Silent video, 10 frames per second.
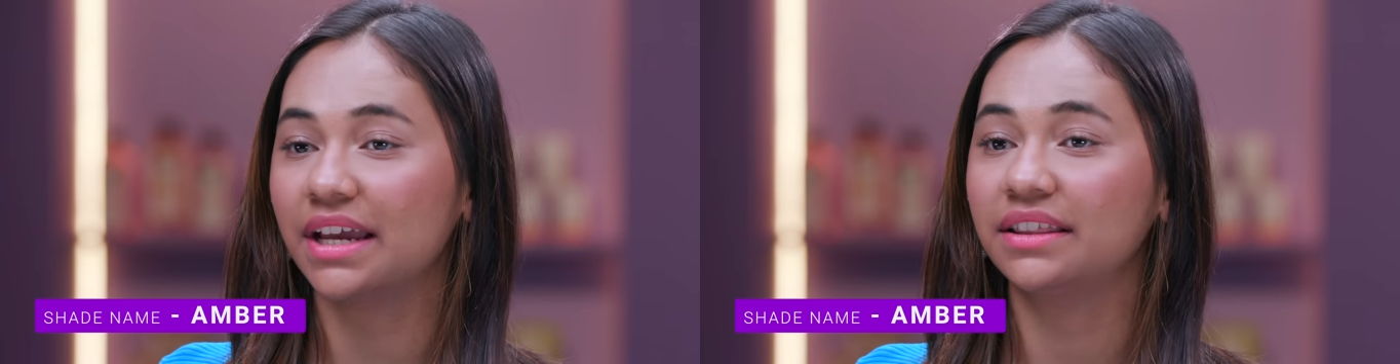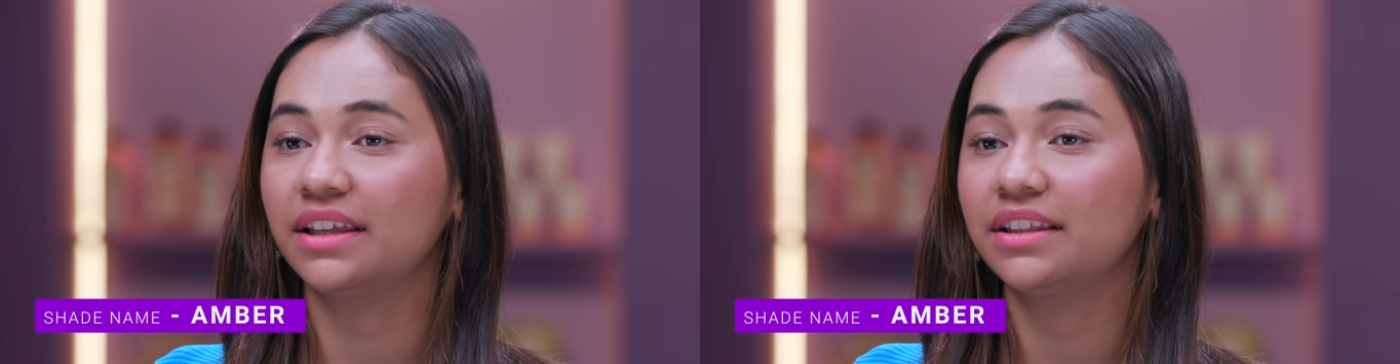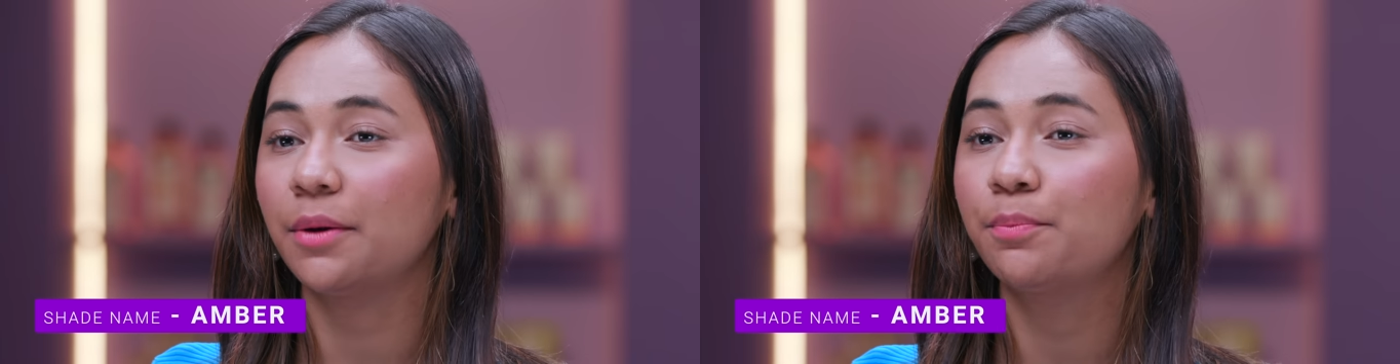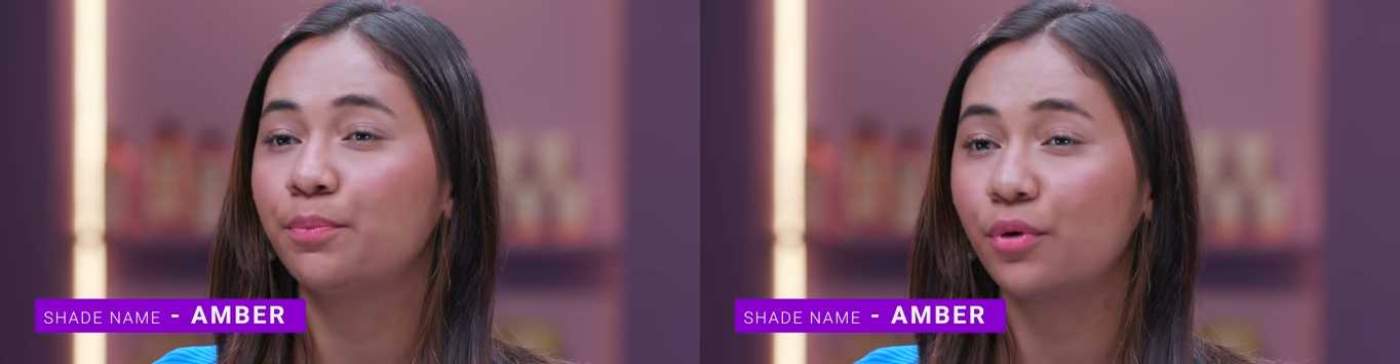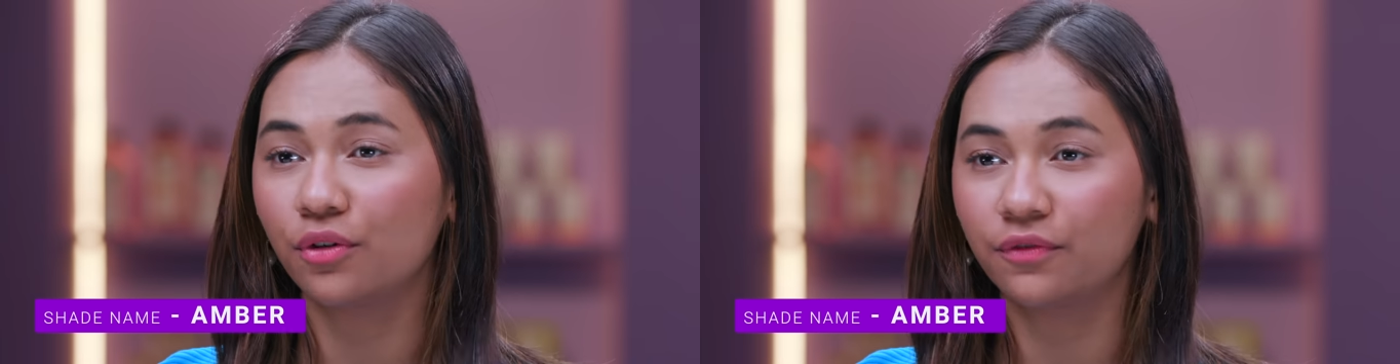I think they are
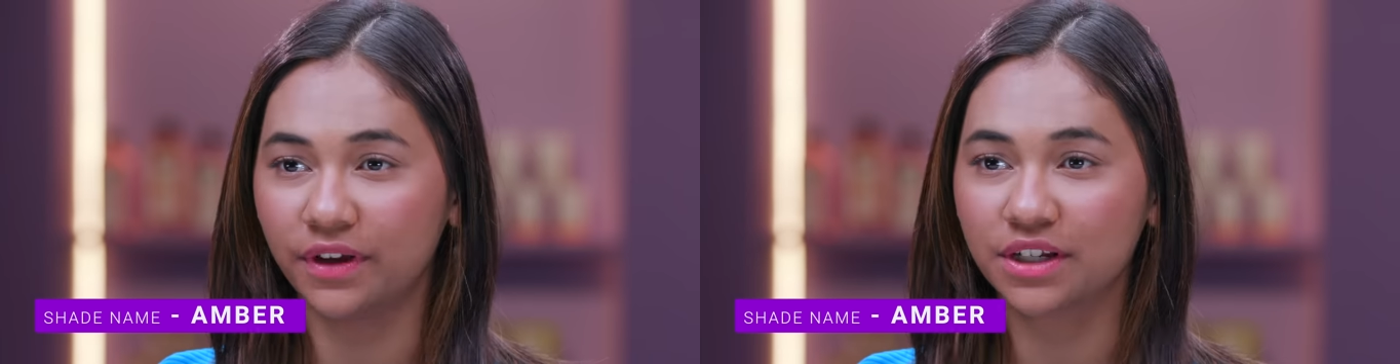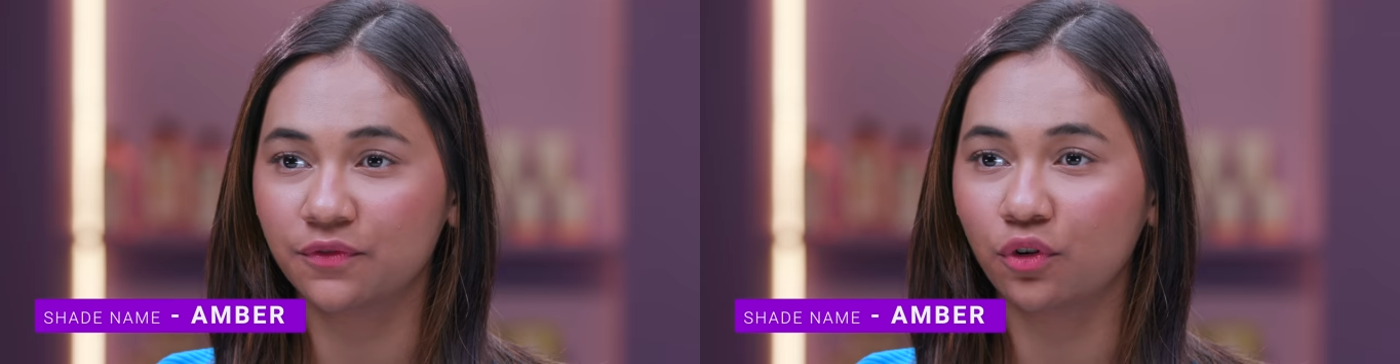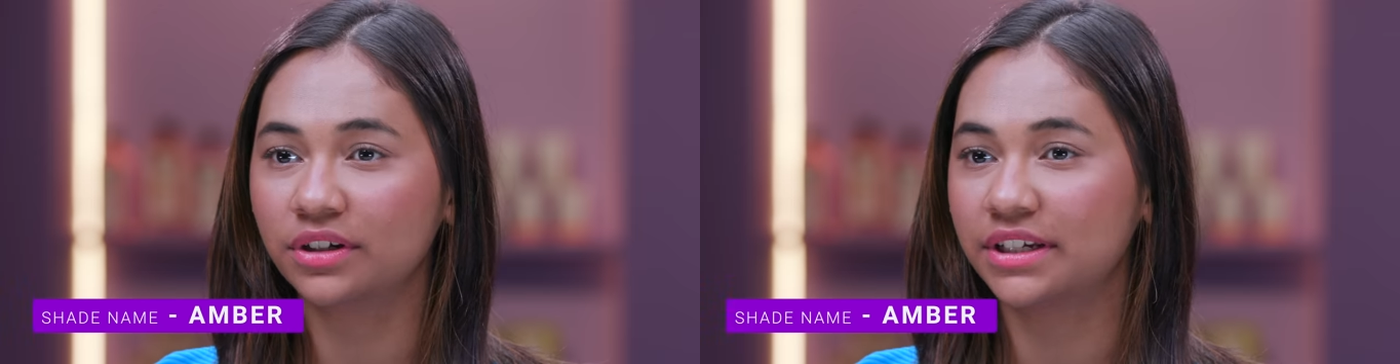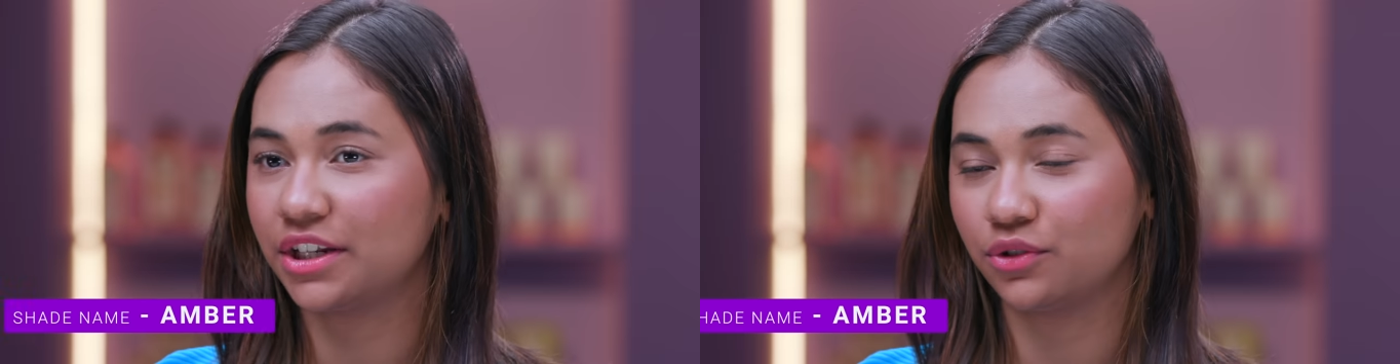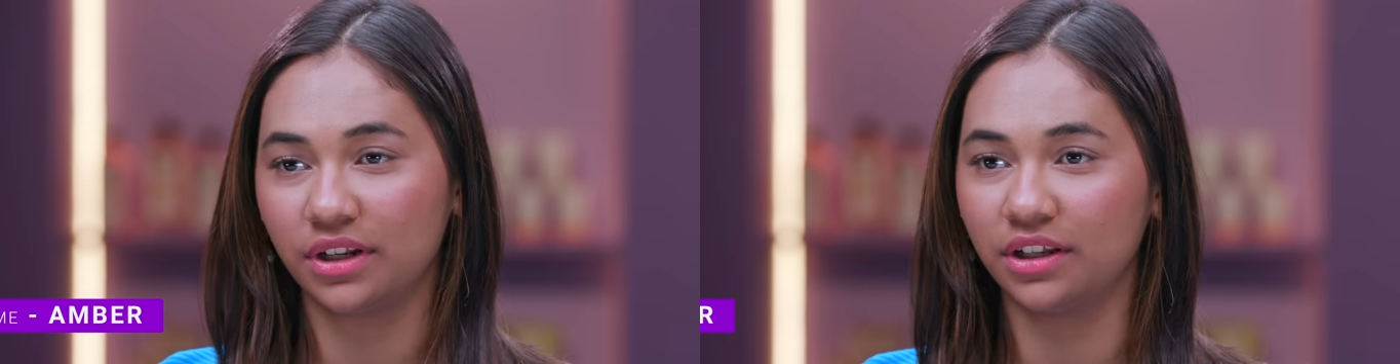perfect for
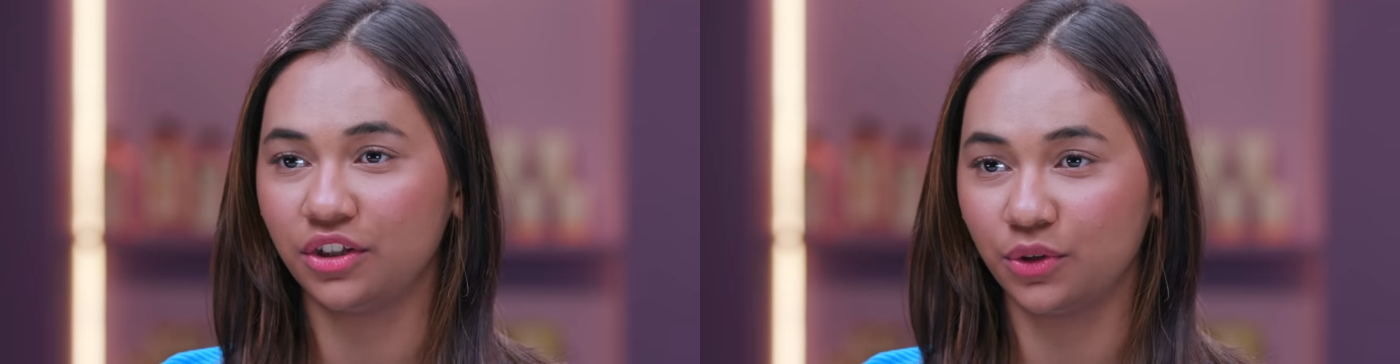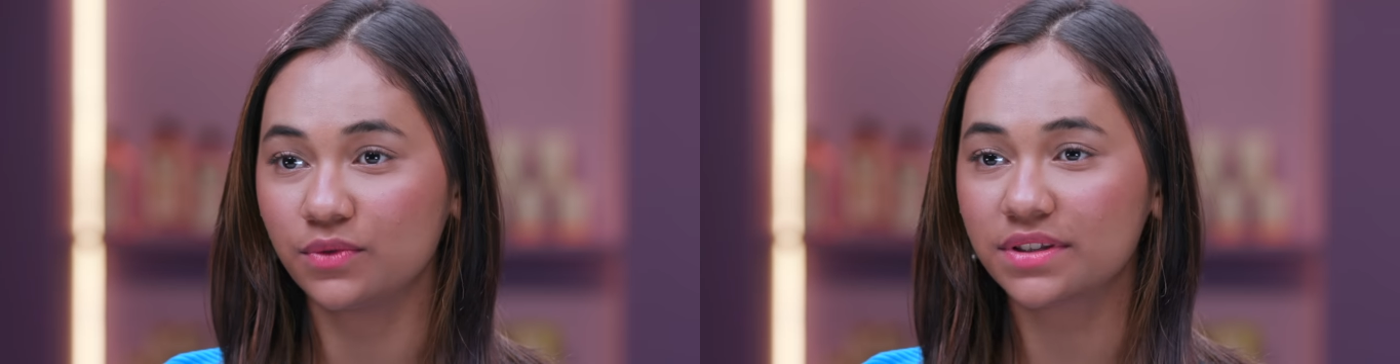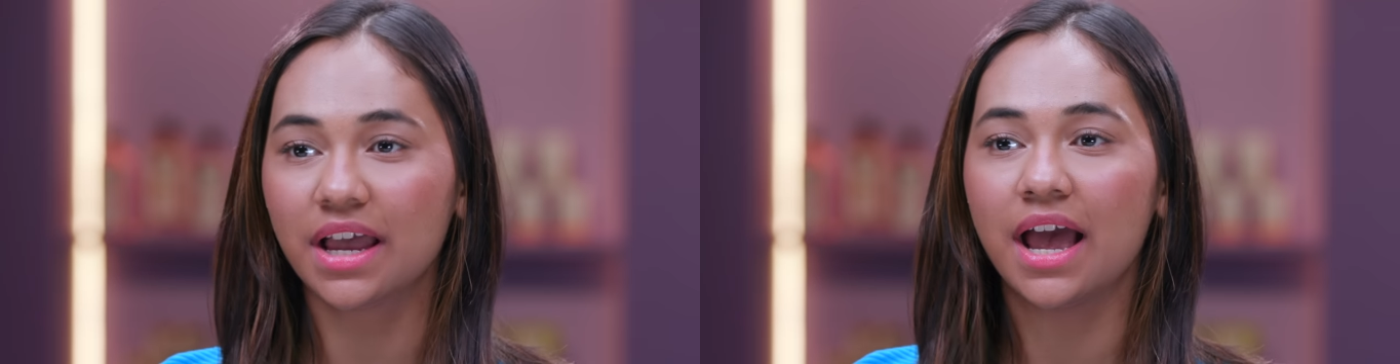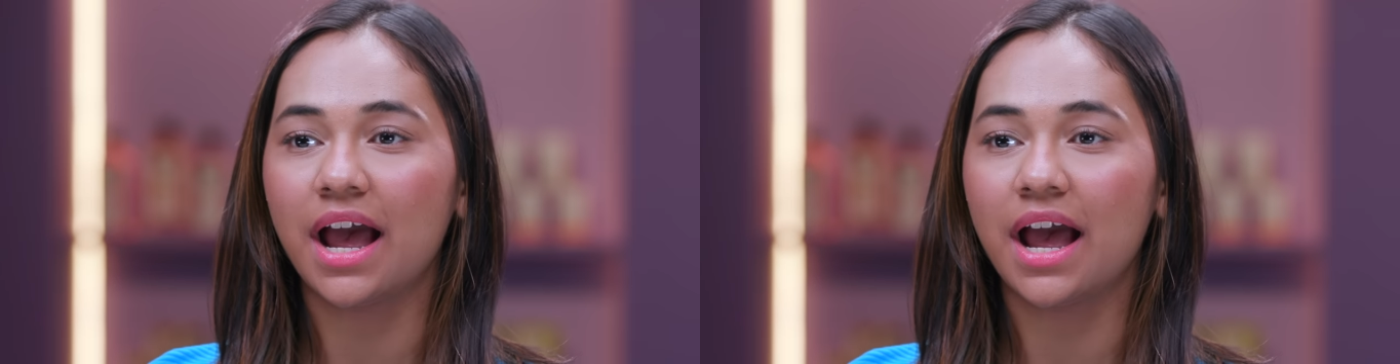day-to-day use.